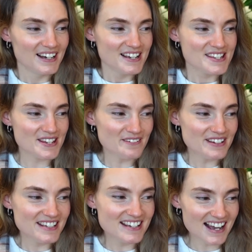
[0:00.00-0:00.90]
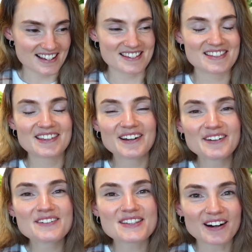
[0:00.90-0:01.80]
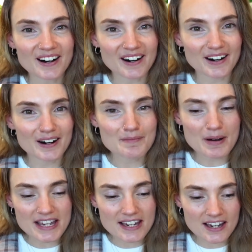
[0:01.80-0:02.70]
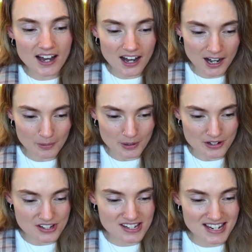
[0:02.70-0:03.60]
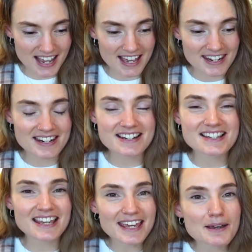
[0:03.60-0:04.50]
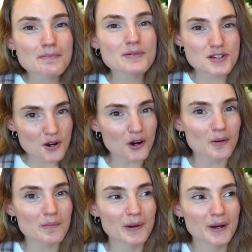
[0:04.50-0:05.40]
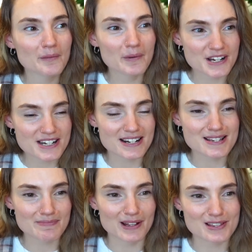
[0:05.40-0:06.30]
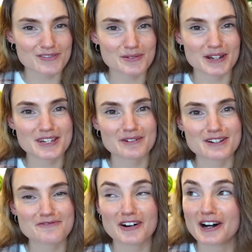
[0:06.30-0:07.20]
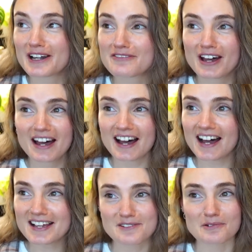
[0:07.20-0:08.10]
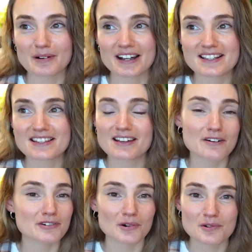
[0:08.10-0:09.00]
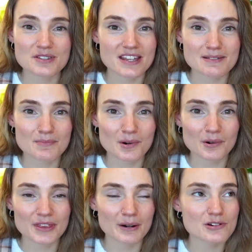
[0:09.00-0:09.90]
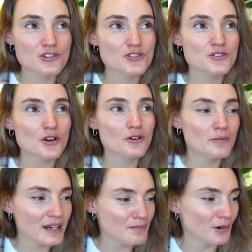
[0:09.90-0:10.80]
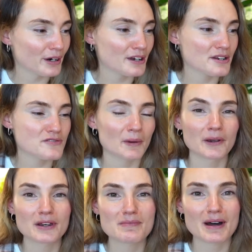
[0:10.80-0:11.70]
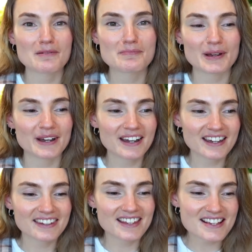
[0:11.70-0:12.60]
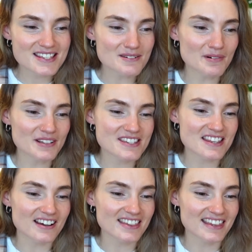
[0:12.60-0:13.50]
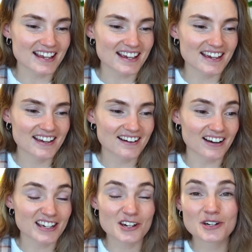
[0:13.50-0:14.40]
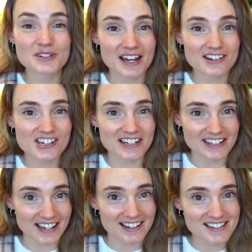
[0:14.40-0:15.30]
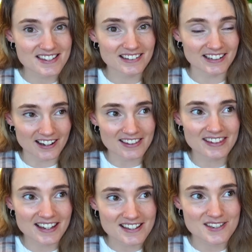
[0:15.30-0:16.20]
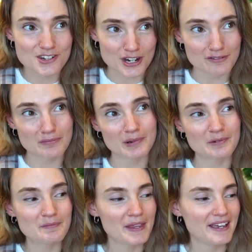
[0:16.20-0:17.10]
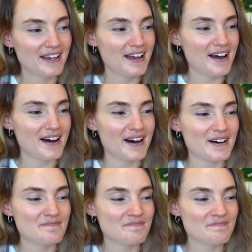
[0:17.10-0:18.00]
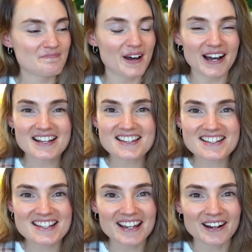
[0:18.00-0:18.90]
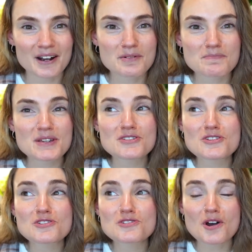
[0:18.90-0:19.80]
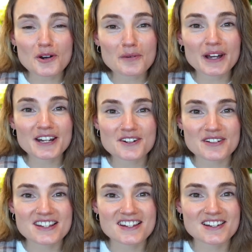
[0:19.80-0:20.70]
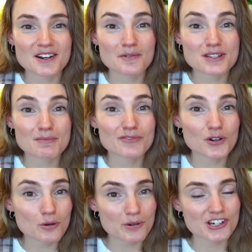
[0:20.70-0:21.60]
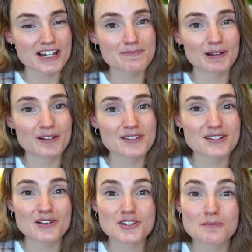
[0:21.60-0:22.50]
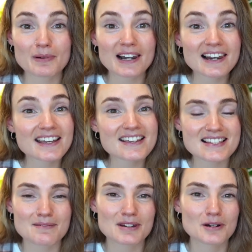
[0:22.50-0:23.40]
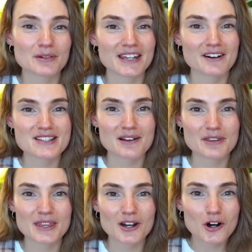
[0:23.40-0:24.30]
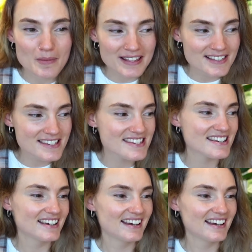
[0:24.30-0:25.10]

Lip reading: So yes, those are my current 10 tip-top wish list plants for 2025. As always, of course, there's more. There are so many more I could have spoken about, but these are the ones that I think I could actually get. Like, I think it's achievable. But as I say, I would be so interested to know what some of your wish list plants are, so please let me know what they are down in the comments.